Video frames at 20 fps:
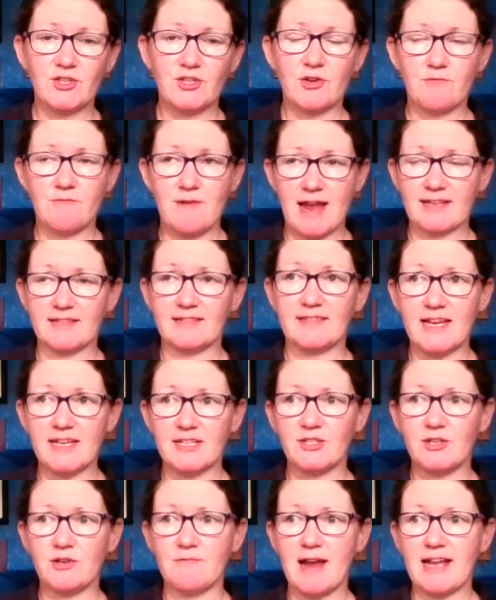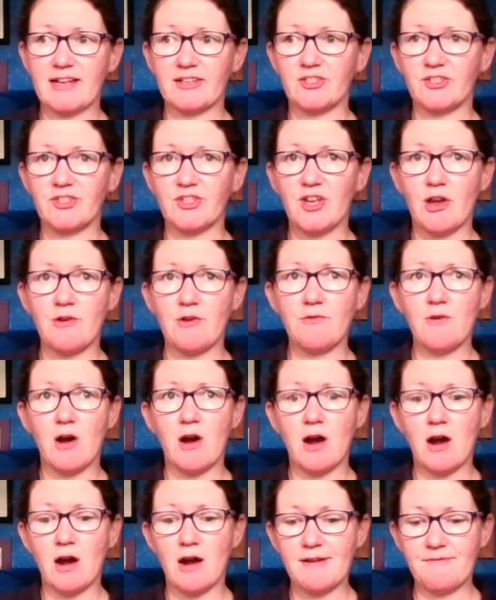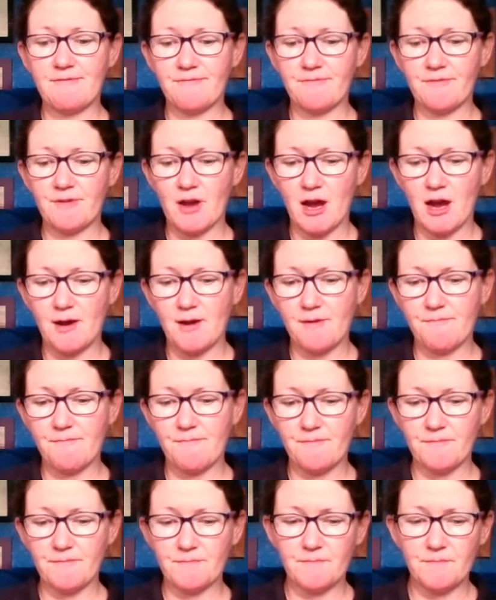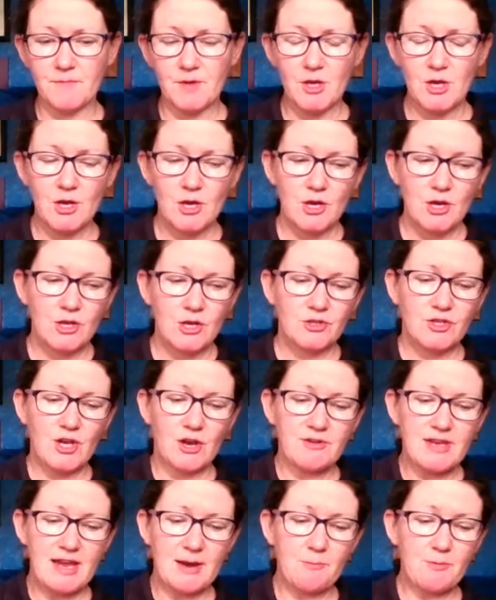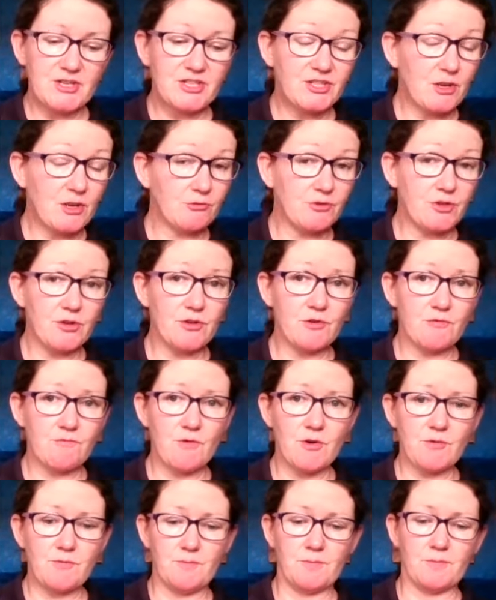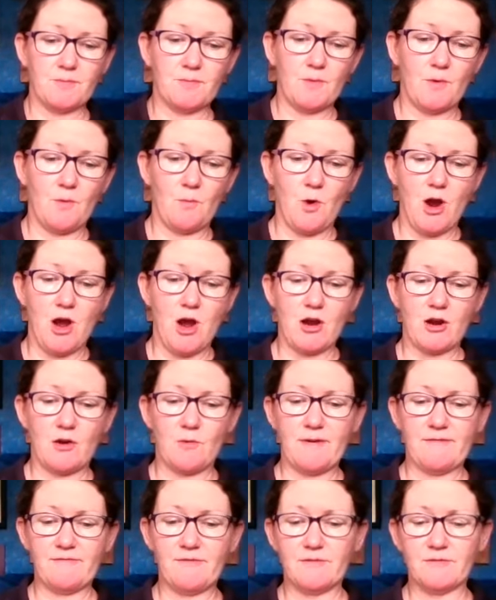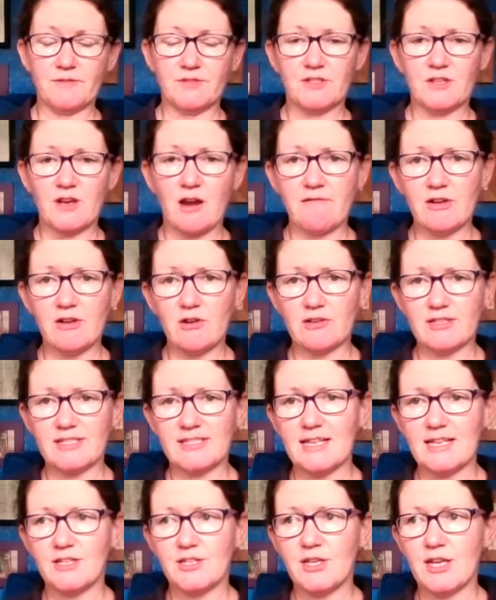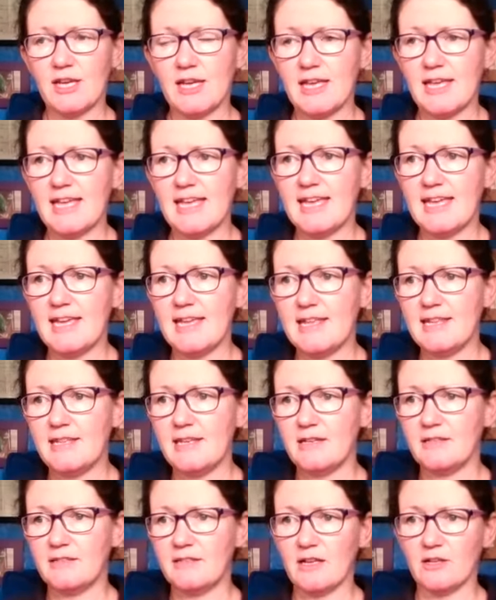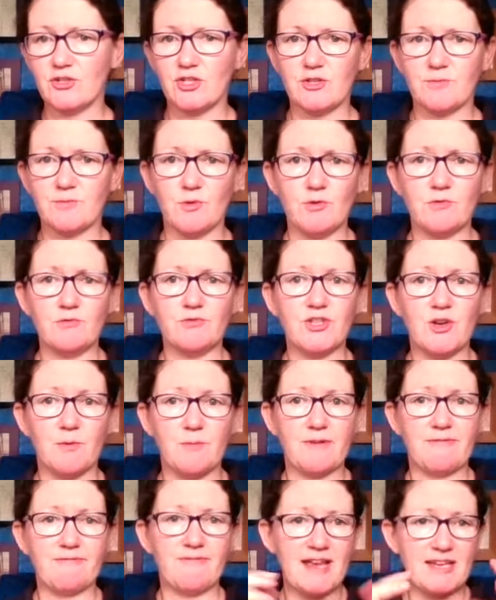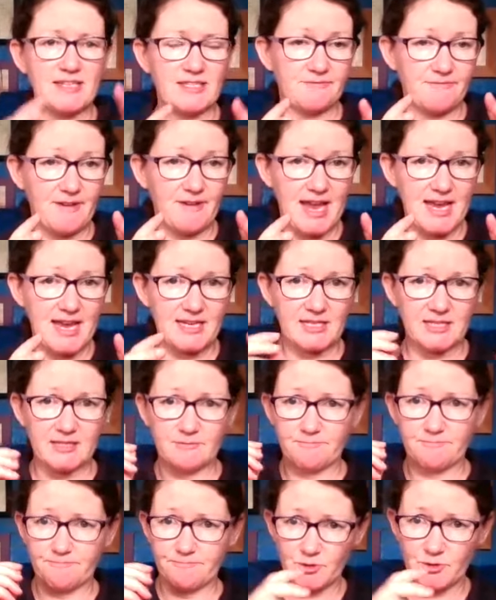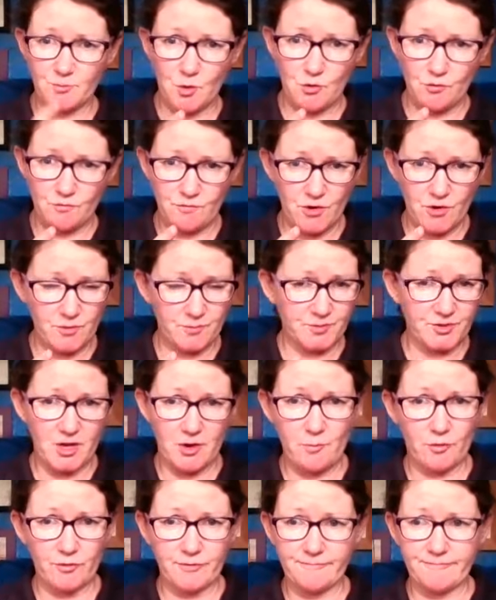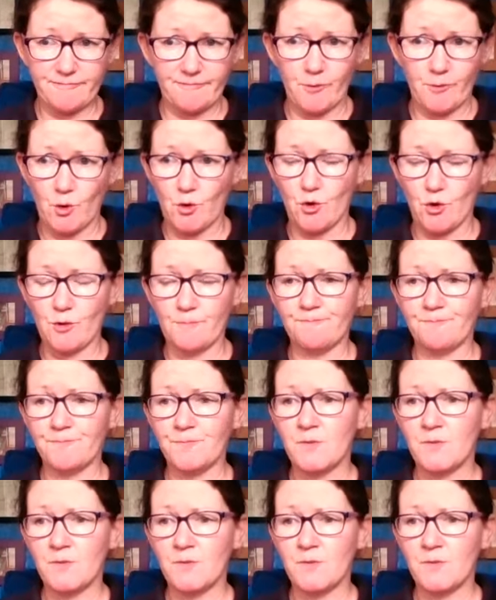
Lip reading: correct. That is correct. So so yeah, we still do the group work. We've currently got a centre in Dunstable, so we're face to face, small groups, no more than 4,